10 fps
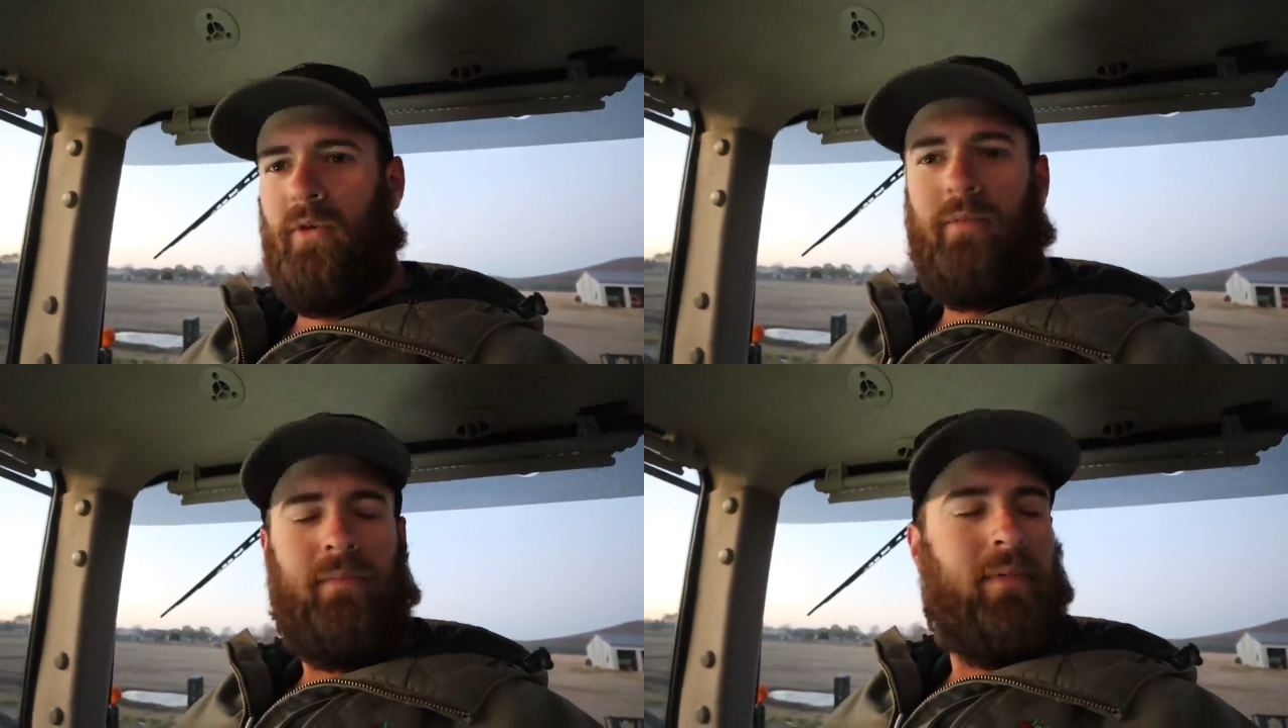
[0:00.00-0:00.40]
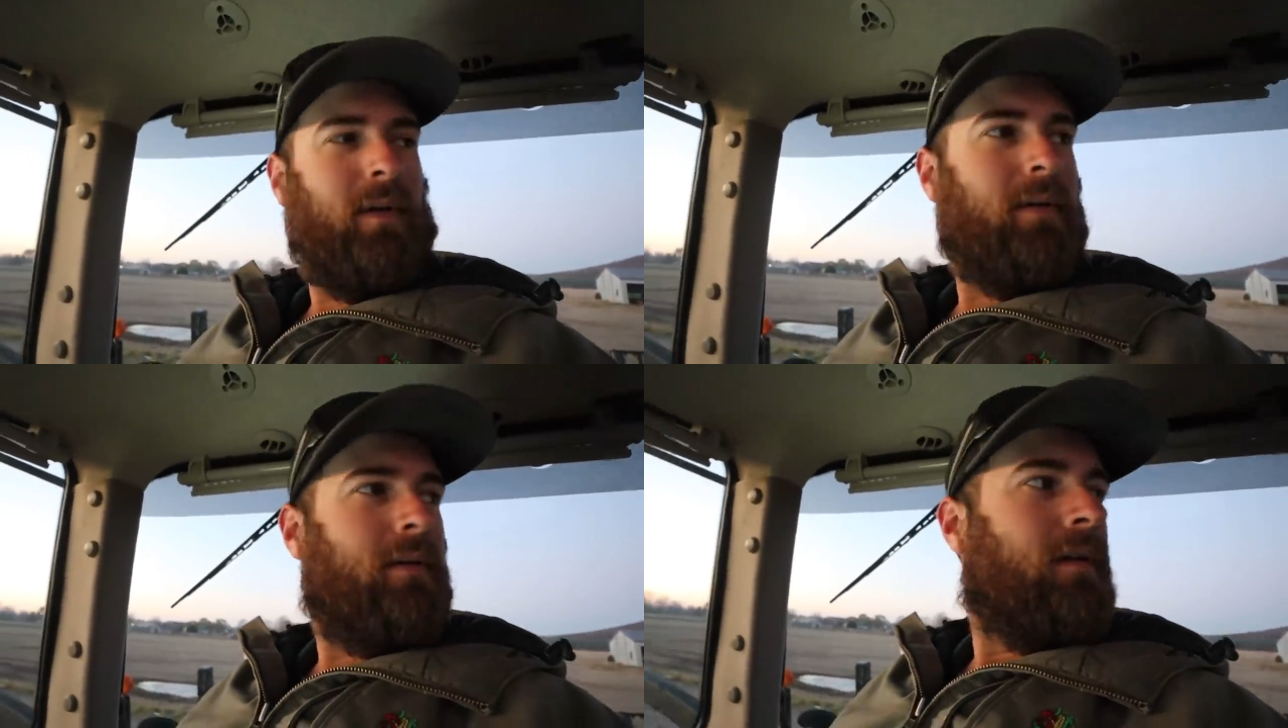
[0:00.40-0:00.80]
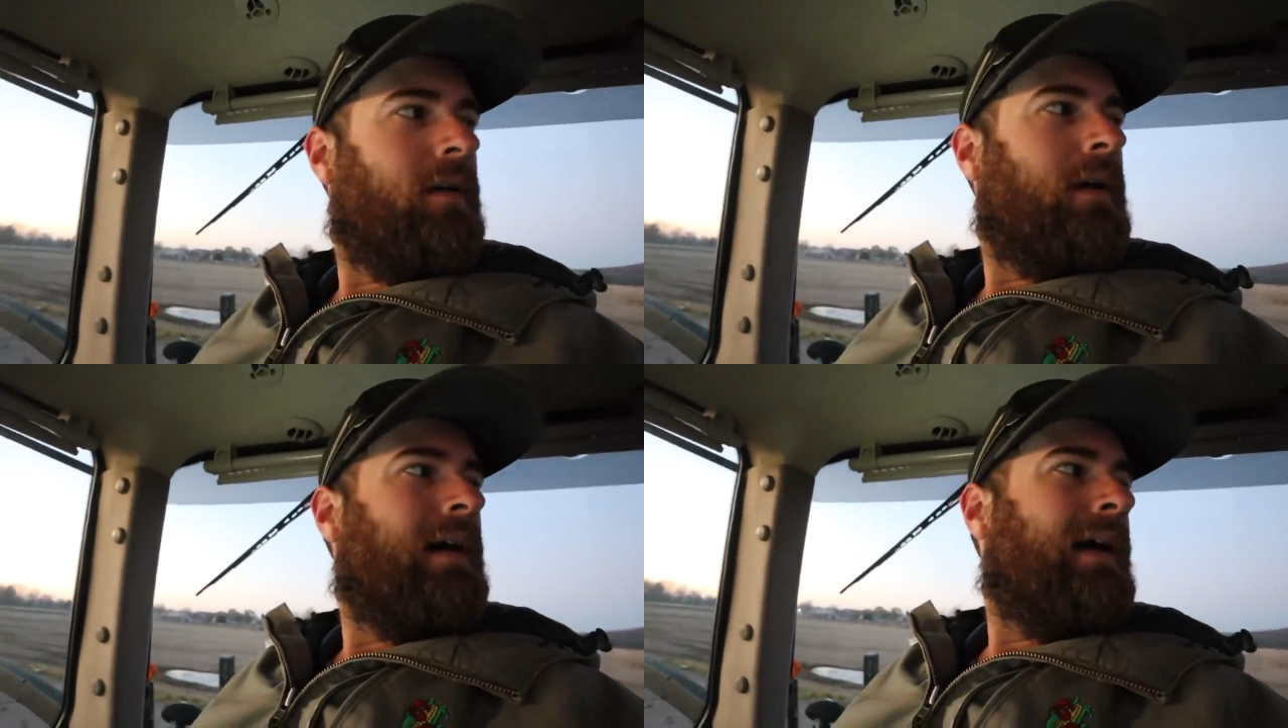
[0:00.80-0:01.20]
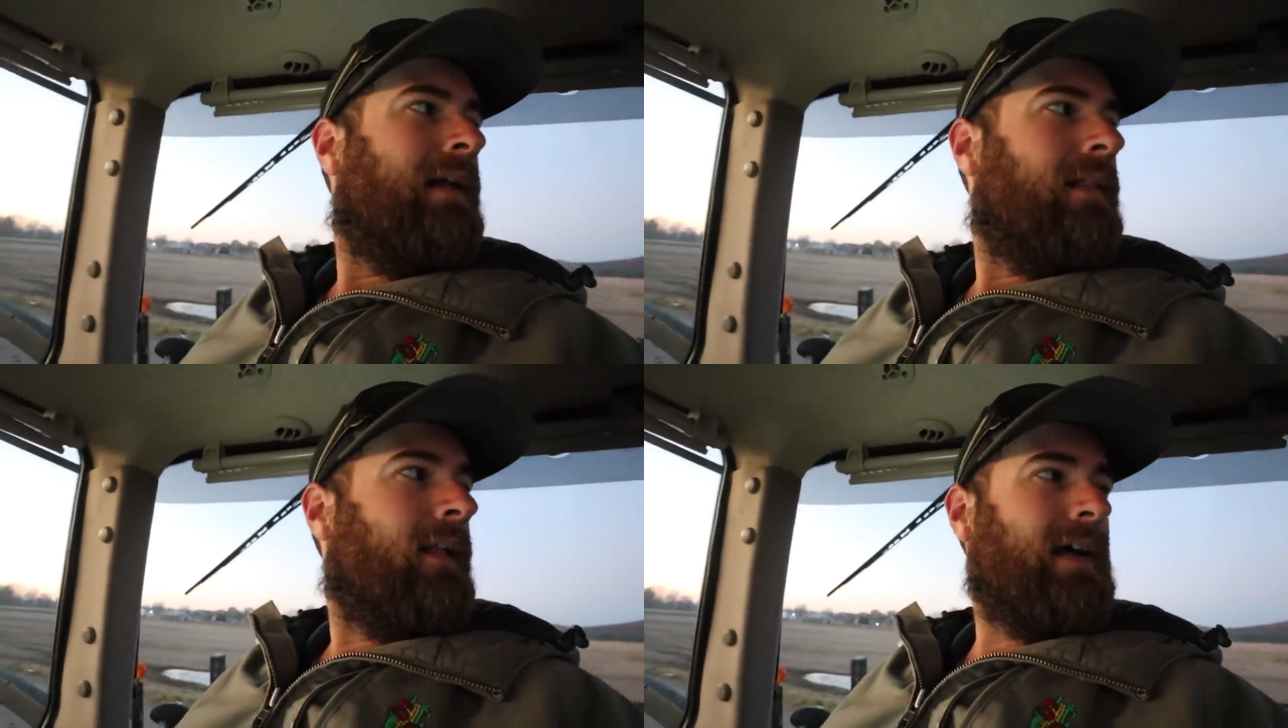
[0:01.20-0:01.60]

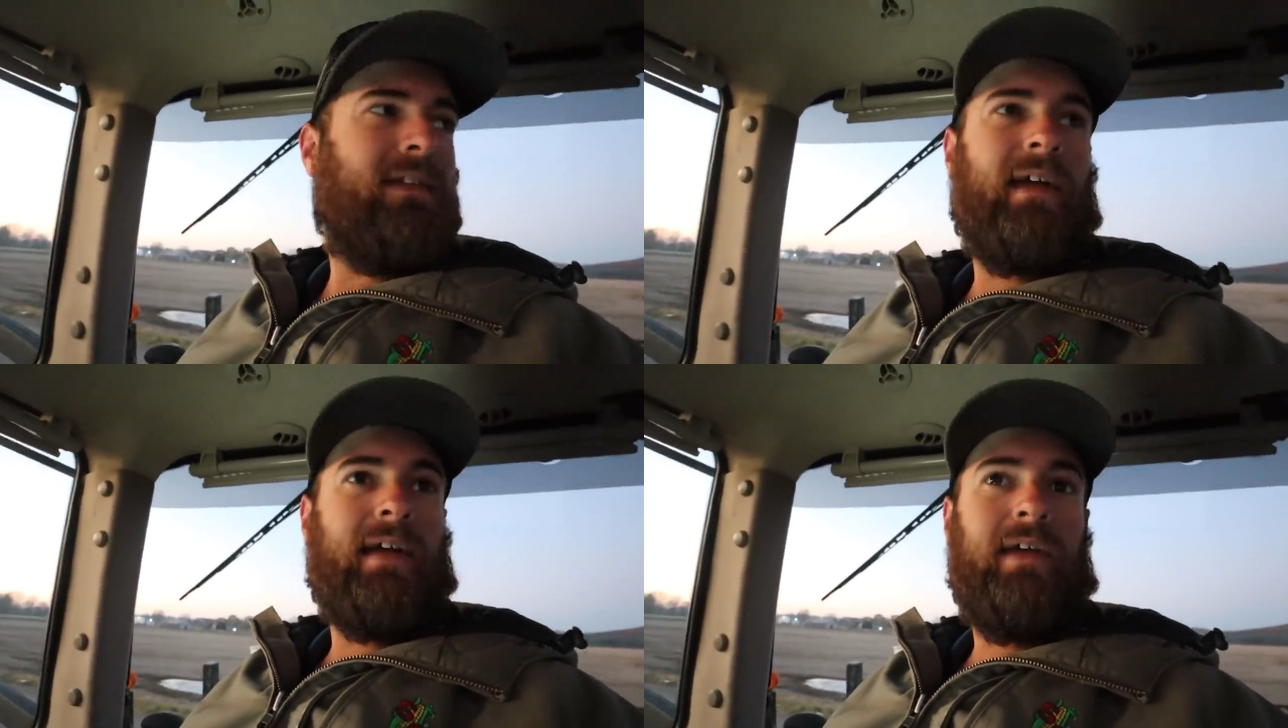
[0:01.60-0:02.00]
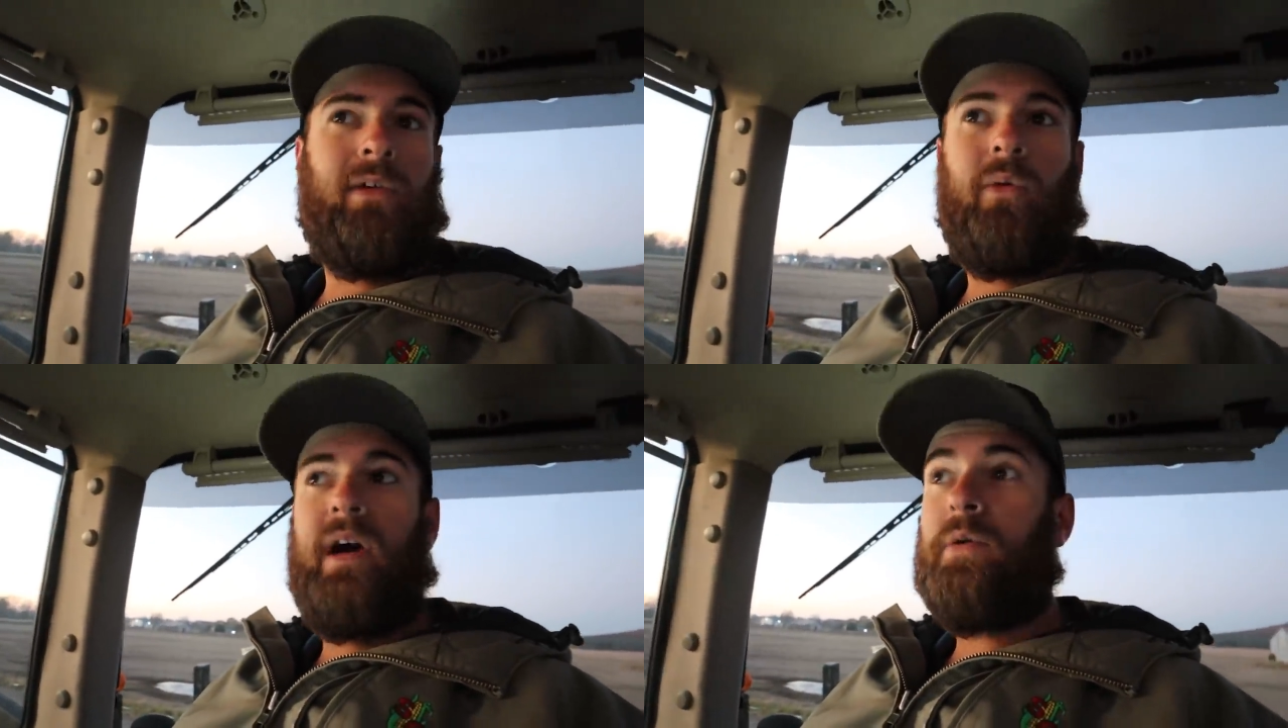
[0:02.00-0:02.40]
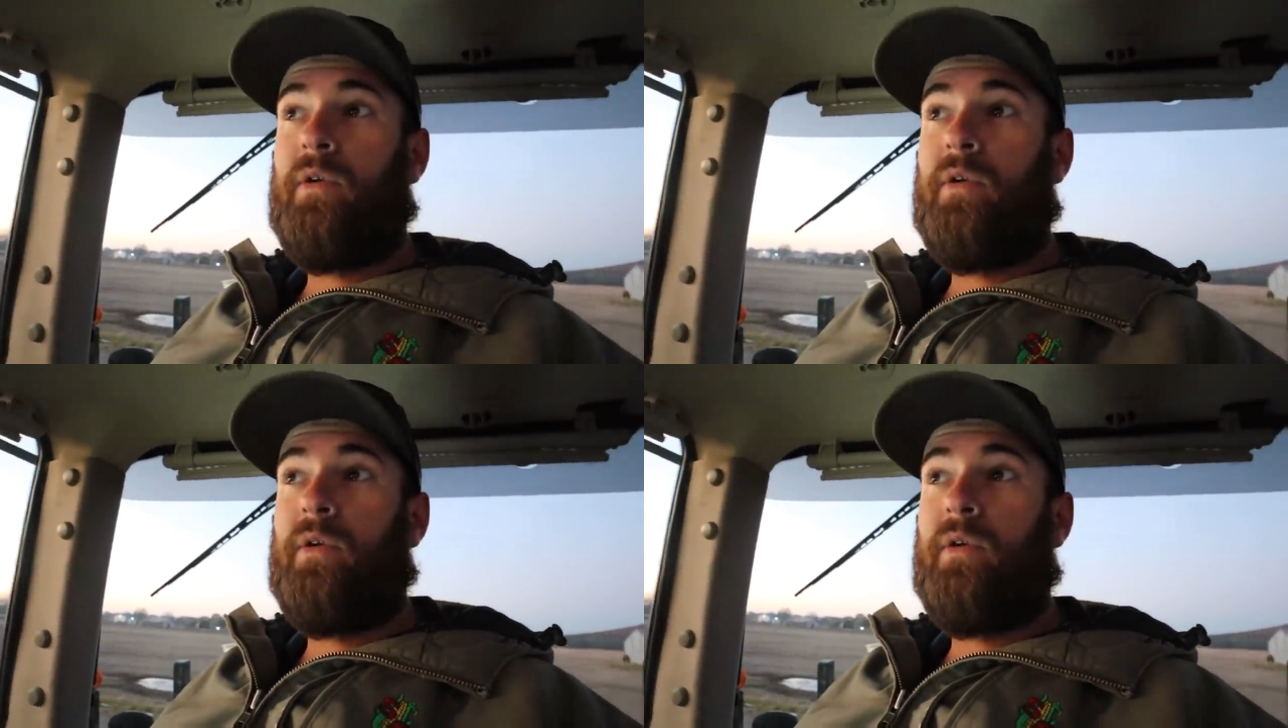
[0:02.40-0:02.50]
But looks like either way, we're